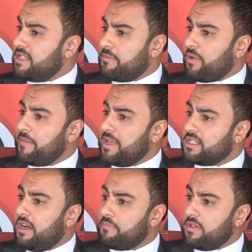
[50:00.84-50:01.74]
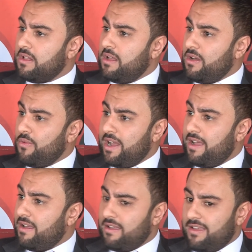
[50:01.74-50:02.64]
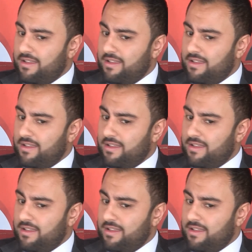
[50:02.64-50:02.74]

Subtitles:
is a prime example, where